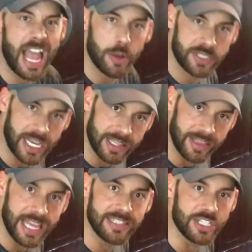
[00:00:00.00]
outside of
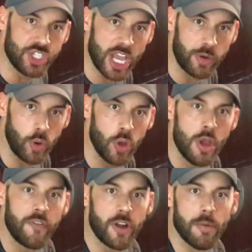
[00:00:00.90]
the legs in general
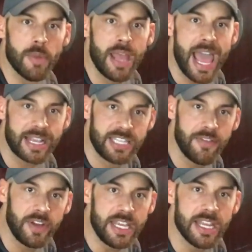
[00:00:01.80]
from
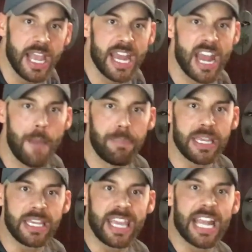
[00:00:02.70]
activity and not
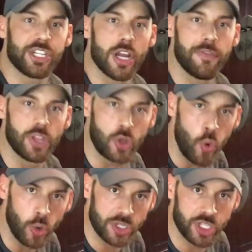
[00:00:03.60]
being engaged enough in the
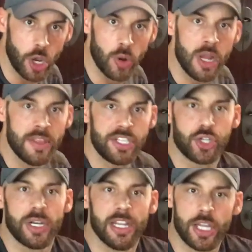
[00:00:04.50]
core. So this is
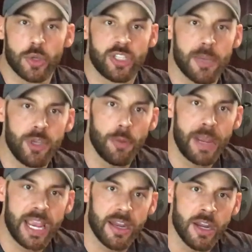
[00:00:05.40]
your iliotibial
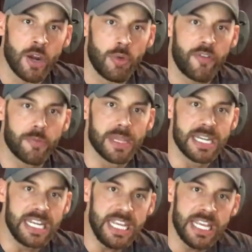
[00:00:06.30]
band running from the
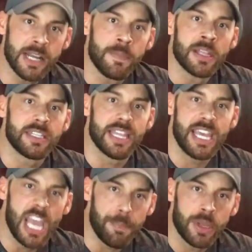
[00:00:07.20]
knee to the
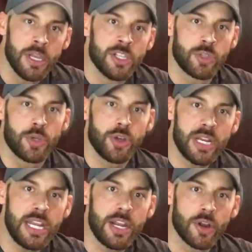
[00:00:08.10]
hip. So when you're
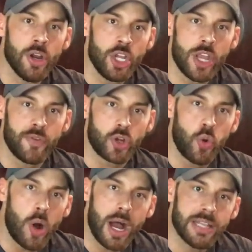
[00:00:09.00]
in here, you have your
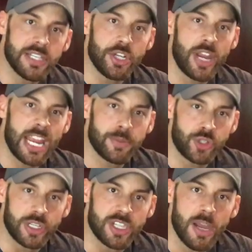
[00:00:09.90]
quads and your
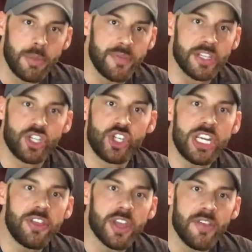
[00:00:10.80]
hamstrings. We have this
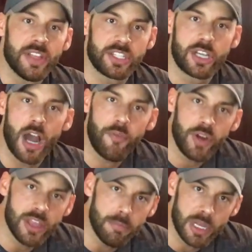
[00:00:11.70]
sheath that's
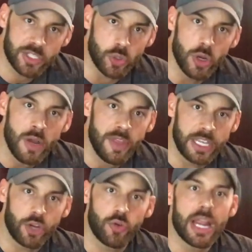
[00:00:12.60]
covering the muscle that
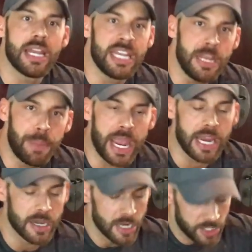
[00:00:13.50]
can create knee
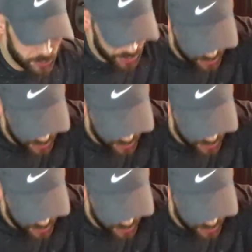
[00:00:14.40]
pain. So when